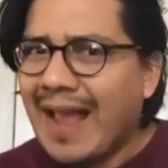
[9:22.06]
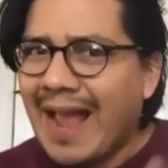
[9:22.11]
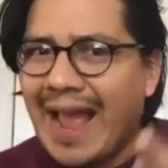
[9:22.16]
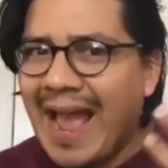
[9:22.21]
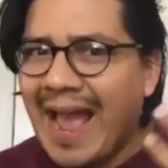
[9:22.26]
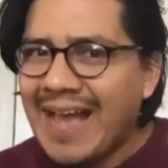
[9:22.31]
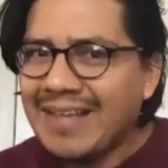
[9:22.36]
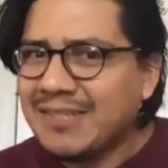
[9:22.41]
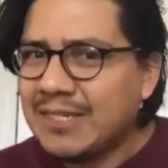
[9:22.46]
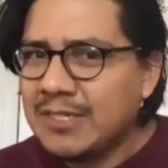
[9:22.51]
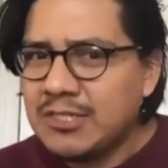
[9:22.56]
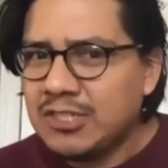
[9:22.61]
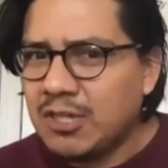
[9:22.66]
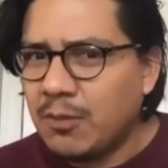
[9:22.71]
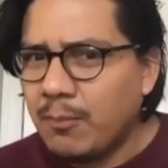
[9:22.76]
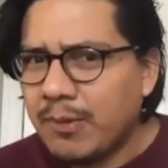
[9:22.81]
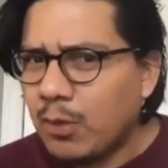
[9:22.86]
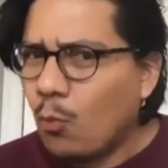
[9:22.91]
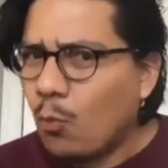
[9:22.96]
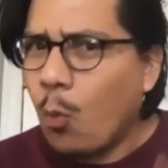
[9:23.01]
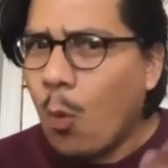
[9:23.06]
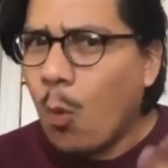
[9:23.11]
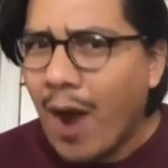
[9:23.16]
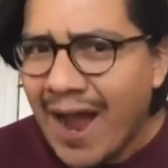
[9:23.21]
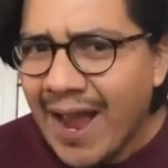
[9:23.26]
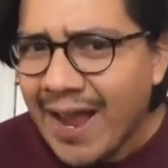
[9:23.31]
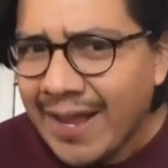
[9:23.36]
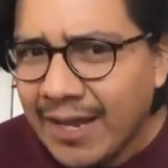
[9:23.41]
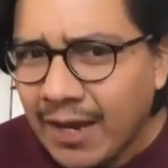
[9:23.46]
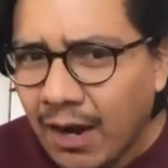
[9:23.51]
Asking somebody
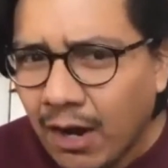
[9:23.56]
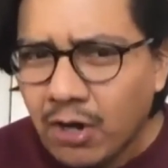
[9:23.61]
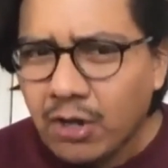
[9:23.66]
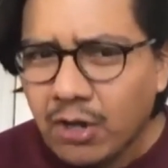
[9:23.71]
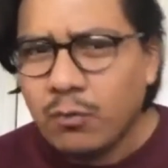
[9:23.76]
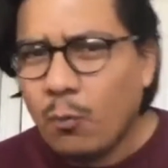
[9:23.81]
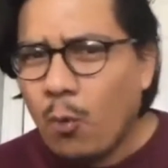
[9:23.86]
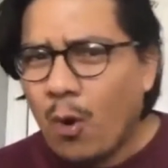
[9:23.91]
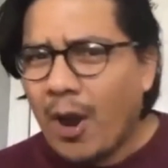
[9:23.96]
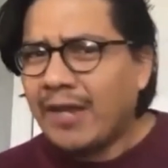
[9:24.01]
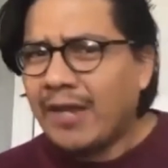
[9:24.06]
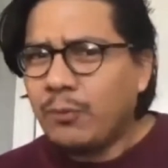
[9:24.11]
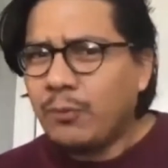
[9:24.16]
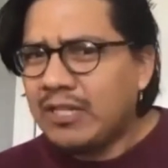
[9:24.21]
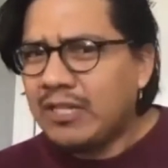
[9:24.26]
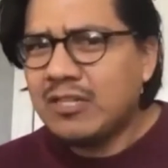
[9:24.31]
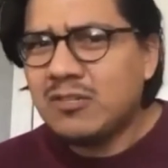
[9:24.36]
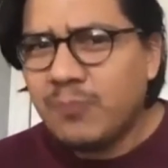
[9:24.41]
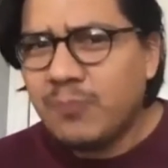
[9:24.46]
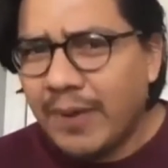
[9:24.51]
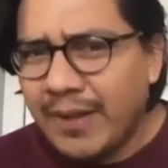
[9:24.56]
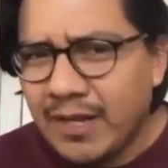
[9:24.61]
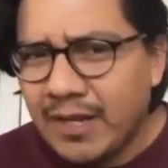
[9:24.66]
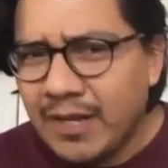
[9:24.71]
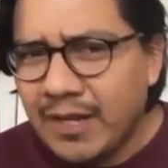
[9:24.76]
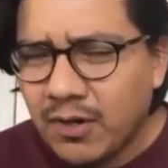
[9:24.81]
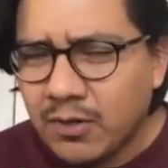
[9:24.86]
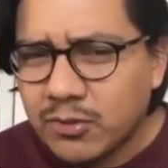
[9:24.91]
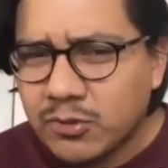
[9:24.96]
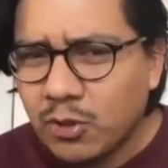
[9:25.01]
why do we need this by the end
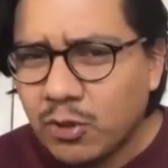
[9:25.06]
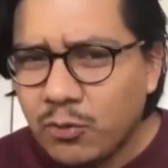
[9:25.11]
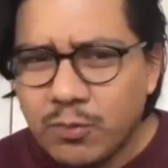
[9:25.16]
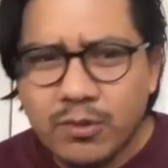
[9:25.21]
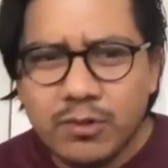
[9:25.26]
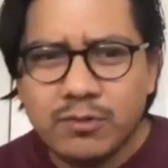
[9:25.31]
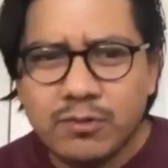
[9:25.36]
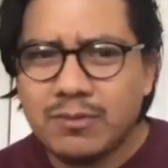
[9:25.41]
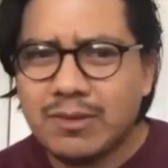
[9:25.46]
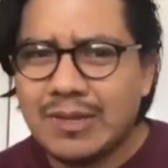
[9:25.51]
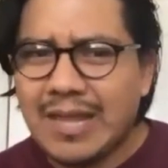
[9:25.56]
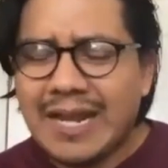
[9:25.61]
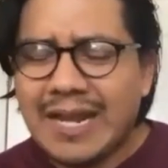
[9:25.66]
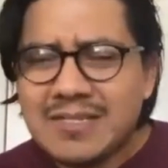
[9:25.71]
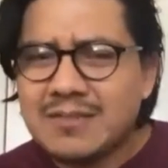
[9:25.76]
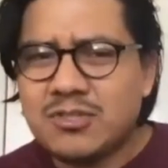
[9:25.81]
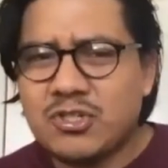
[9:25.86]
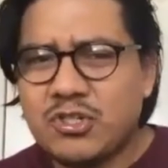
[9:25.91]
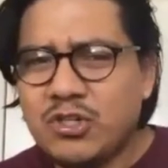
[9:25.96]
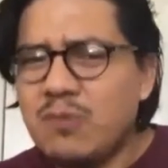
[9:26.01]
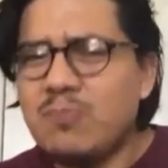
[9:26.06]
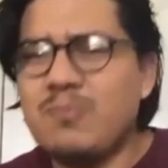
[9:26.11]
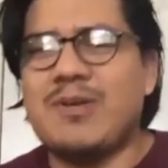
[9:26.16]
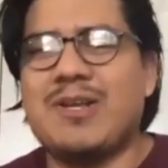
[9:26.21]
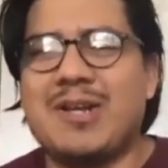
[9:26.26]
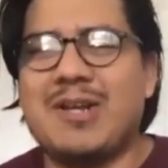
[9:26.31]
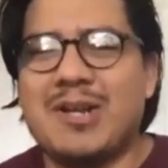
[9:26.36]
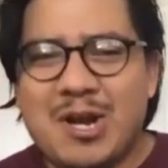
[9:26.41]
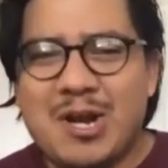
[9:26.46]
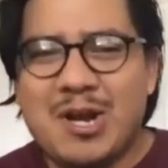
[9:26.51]
of October? That shouldn't be
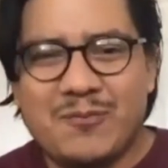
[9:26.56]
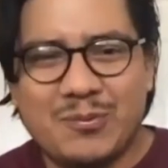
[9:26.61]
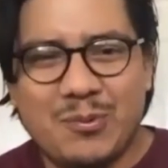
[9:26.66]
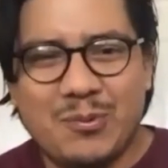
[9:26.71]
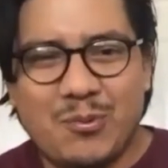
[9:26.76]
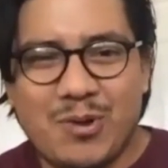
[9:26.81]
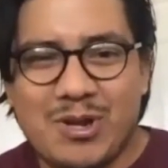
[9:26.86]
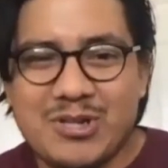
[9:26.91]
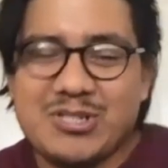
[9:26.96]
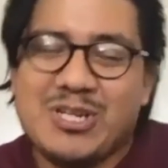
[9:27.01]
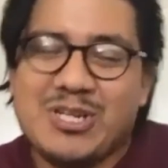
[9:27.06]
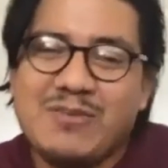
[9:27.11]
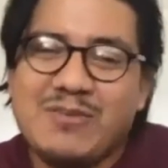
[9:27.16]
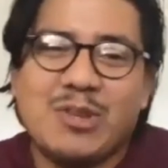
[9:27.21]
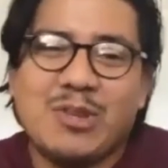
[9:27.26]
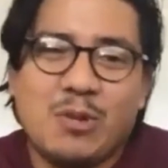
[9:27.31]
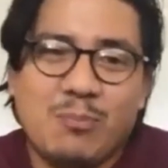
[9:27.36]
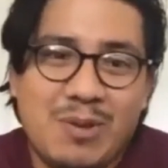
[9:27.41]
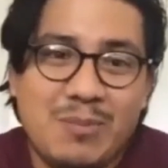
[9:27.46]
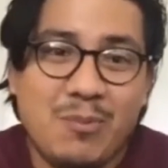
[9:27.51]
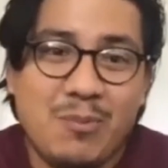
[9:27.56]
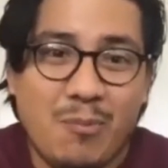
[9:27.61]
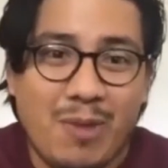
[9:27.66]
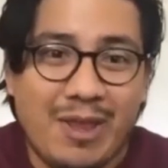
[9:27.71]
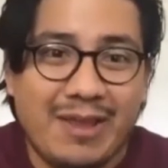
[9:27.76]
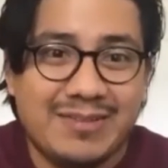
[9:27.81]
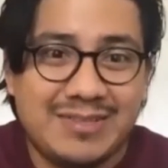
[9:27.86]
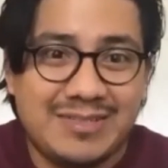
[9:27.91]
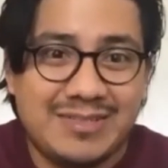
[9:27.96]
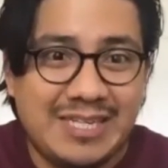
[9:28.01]
an uncomfortable question, even though people
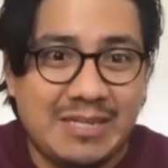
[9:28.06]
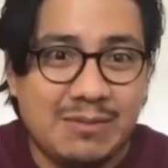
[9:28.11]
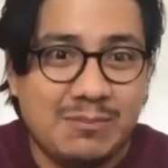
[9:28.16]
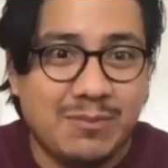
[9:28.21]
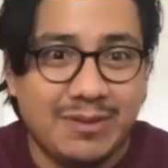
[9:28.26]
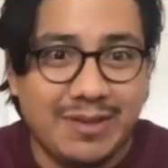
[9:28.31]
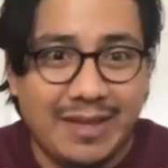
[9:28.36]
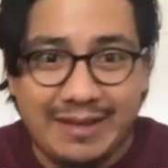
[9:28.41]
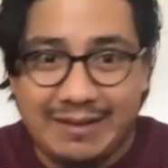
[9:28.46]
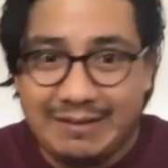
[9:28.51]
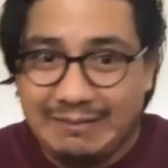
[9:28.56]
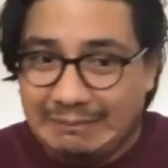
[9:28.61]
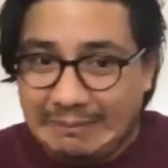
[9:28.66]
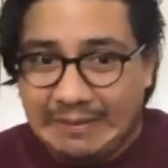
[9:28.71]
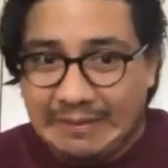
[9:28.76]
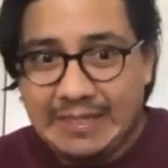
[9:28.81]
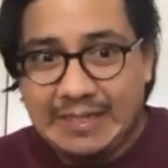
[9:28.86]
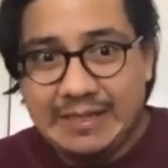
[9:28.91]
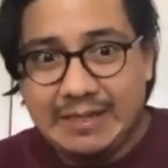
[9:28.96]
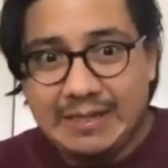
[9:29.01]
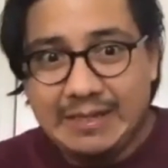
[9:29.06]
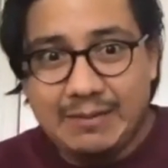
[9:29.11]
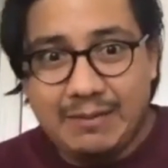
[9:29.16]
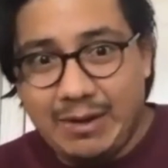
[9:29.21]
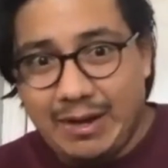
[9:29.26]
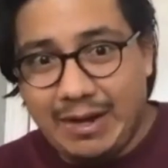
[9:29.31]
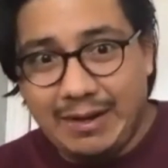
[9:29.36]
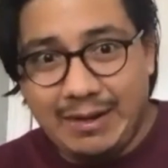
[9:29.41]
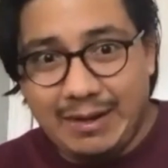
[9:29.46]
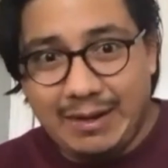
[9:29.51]
may seem like
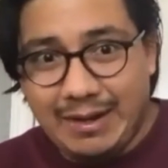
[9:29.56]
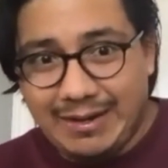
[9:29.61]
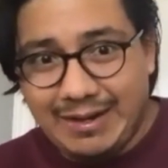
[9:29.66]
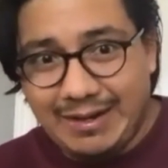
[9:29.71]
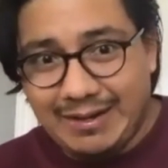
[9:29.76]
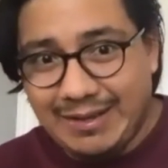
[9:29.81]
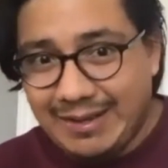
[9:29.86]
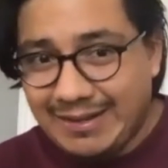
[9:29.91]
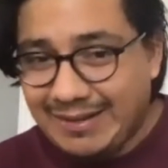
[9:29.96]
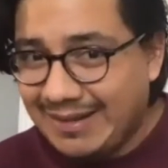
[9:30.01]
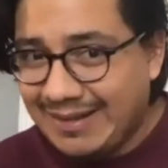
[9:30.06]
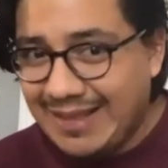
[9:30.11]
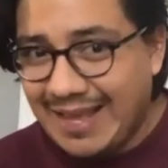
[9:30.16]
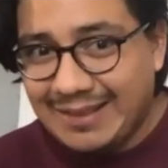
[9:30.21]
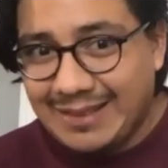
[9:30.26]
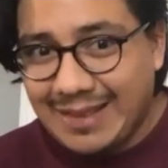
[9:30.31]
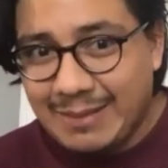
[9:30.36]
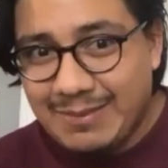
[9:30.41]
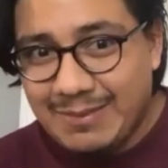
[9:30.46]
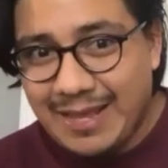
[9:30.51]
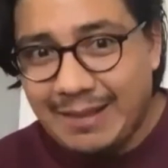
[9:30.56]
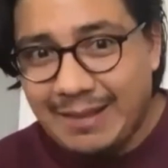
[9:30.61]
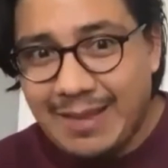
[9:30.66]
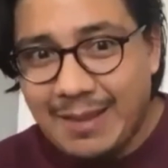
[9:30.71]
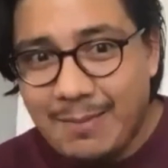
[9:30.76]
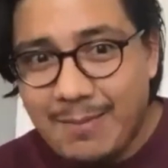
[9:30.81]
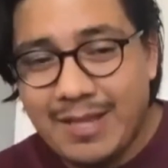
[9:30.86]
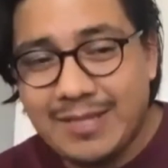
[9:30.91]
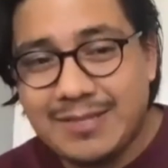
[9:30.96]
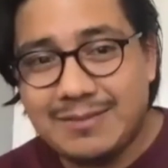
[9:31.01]
that
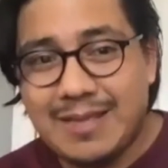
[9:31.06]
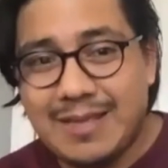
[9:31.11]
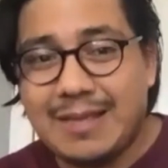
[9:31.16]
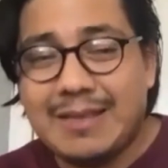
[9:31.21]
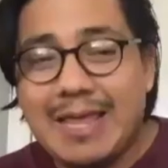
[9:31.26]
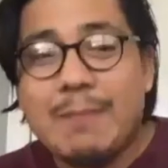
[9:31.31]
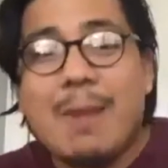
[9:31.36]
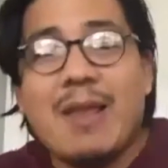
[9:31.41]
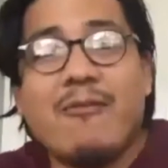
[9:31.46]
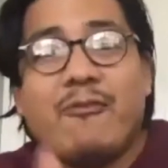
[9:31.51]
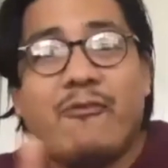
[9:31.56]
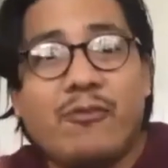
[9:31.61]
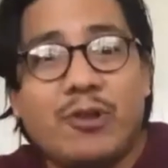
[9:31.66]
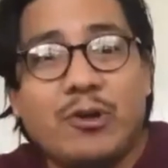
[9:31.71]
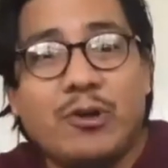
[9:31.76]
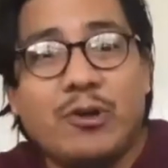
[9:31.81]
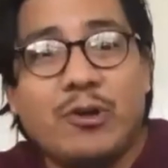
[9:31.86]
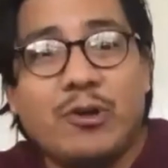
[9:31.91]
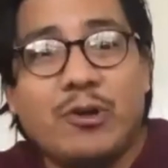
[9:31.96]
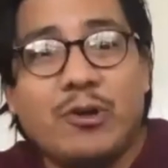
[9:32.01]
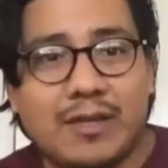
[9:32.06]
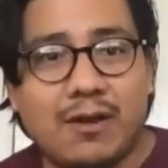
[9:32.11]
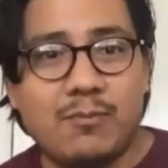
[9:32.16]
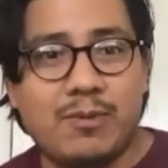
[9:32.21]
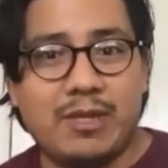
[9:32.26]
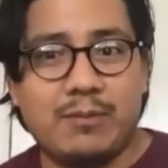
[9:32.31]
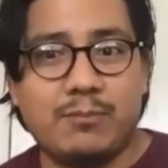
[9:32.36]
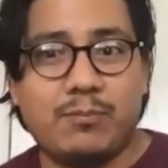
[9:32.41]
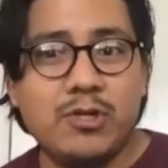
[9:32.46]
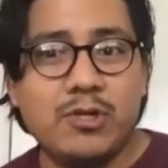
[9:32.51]
they may feel that they
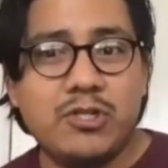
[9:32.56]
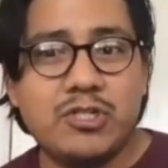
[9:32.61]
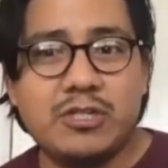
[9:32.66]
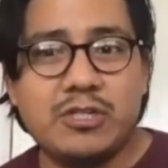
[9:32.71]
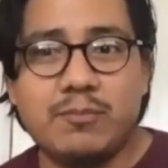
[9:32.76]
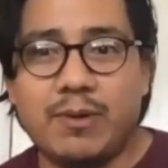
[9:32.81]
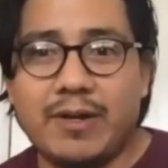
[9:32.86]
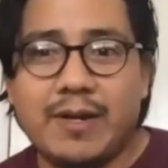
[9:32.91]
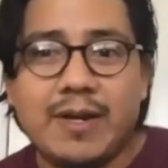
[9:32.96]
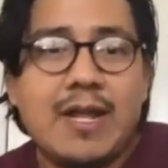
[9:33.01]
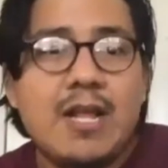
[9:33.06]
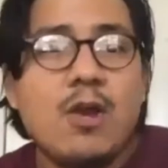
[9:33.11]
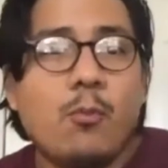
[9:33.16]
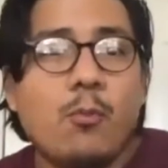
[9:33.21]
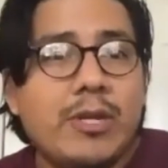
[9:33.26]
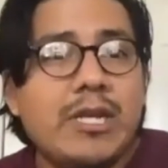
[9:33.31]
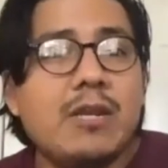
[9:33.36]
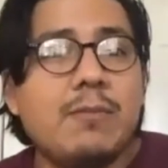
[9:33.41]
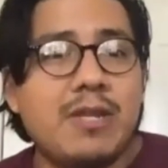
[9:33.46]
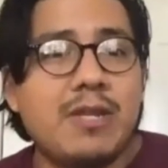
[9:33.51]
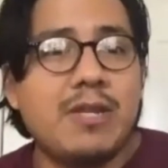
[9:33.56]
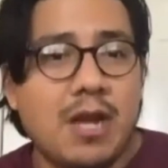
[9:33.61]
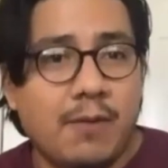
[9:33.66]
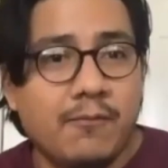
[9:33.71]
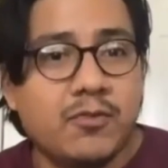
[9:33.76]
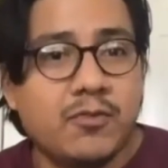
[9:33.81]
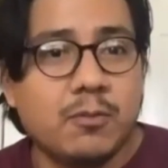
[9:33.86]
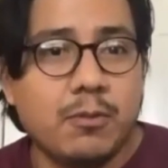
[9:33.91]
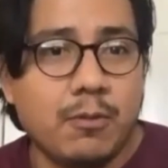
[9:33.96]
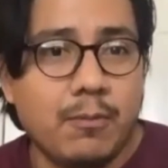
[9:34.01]
are being pushy, but we need to be
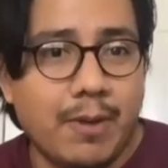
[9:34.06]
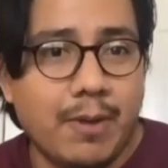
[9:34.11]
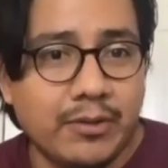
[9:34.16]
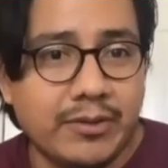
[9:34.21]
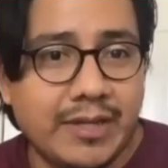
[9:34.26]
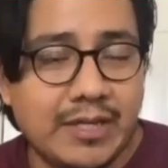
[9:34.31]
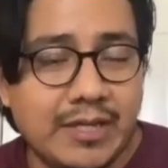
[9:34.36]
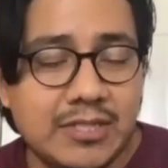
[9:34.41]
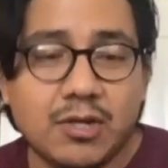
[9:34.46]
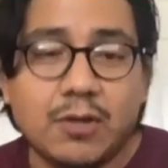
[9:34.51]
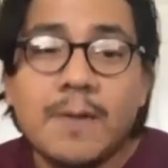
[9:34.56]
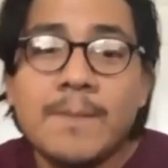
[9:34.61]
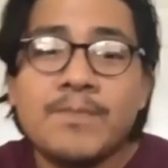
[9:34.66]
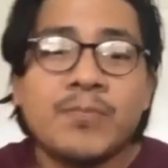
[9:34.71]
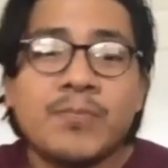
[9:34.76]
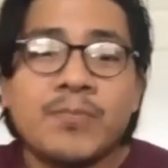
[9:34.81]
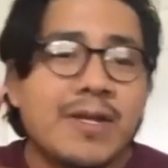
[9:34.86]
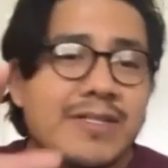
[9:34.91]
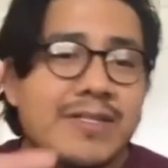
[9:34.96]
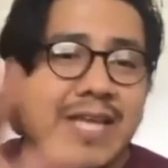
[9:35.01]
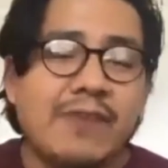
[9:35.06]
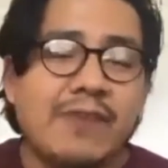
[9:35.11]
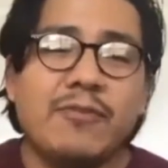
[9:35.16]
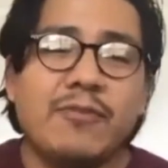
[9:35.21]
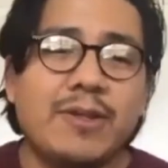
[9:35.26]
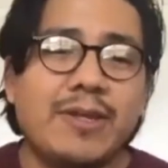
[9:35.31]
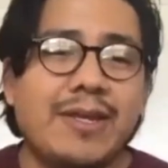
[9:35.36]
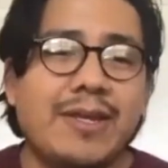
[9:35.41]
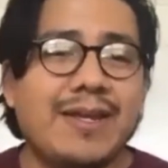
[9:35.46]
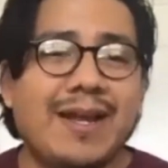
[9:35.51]
comfortable about that. So
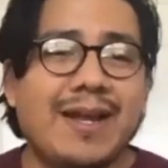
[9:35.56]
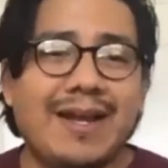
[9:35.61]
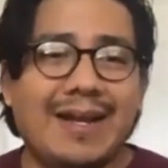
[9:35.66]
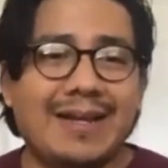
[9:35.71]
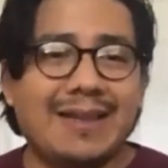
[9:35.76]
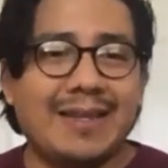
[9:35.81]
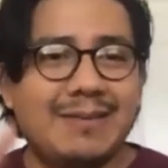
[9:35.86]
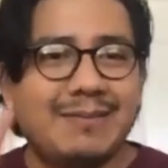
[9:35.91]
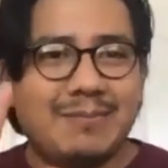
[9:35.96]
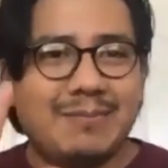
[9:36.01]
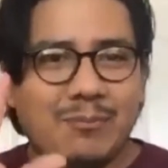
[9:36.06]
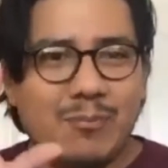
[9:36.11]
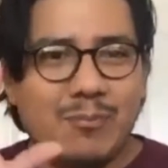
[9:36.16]
definitely, I think